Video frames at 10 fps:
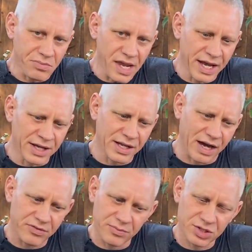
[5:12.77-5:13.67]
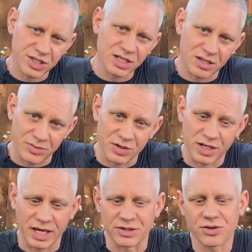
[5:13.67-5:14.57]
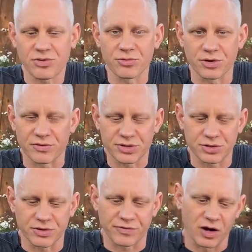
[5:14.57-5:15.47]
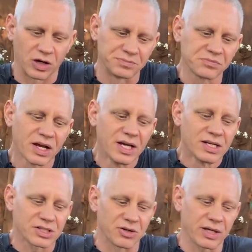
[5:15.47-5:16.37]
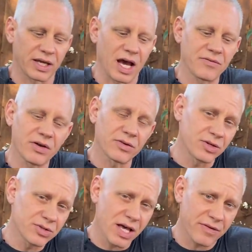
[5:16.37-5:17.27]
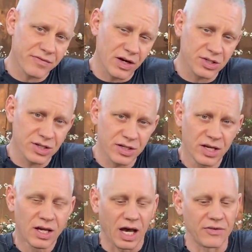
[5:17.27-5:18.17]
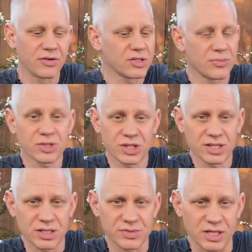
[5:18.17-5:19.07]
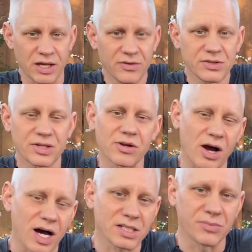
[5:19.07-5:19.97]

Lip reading: and have the machine communicate to your phone. So again, I've never used that function. I've used the machines themselves. They're awesome